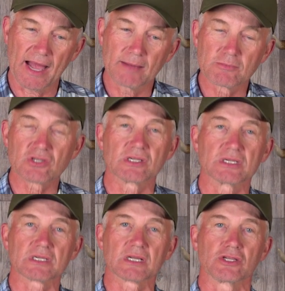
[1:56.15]
I'm
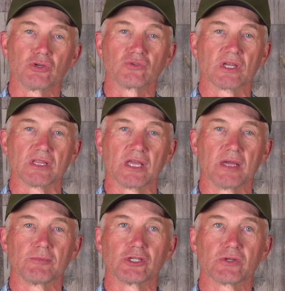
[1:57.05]
stuck using the
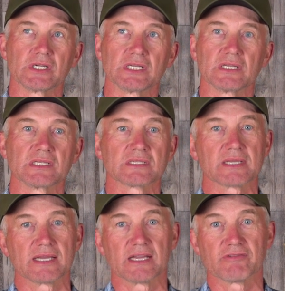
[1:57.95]
imagery, let's
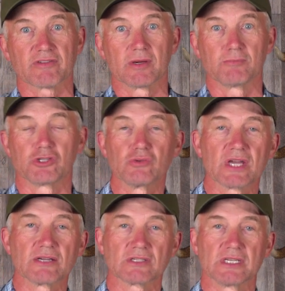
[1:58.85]
say from
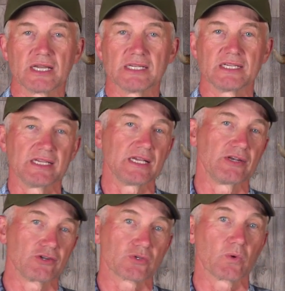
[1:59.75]

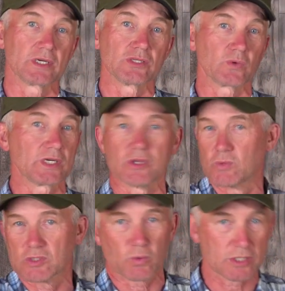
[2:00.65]
2019 or 2020,
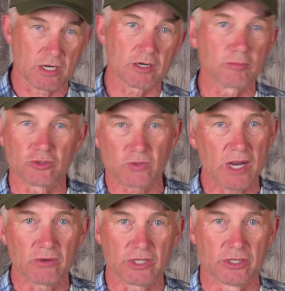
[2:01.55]
which were terrible
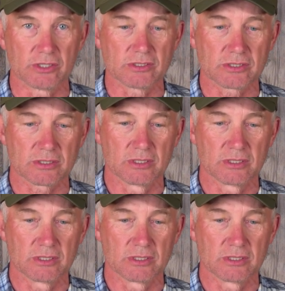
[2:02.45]
drought years,